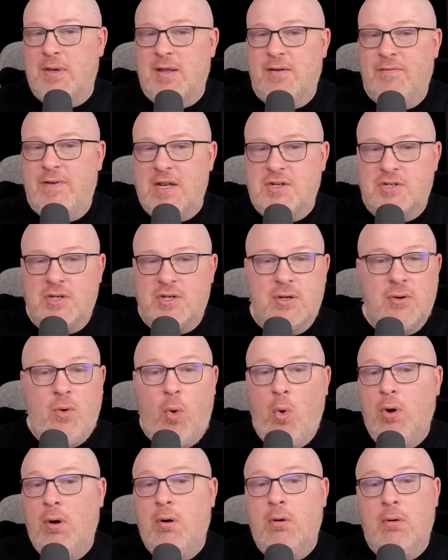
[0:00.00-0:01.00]
convention
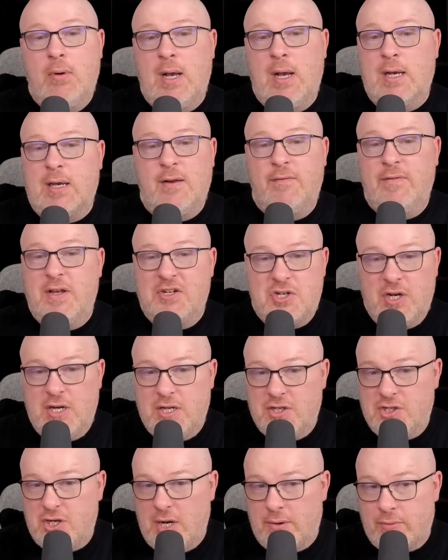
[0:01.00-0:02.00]
or a convention
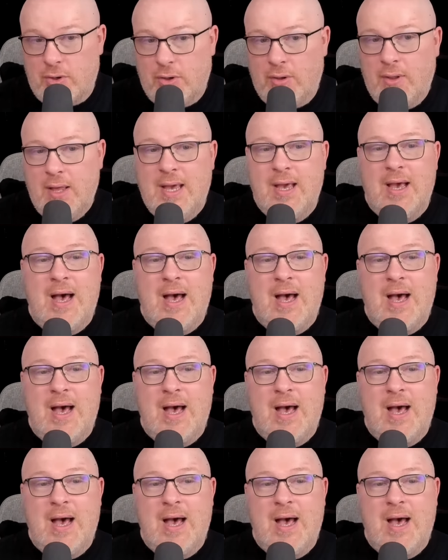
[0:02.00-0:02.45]
in general,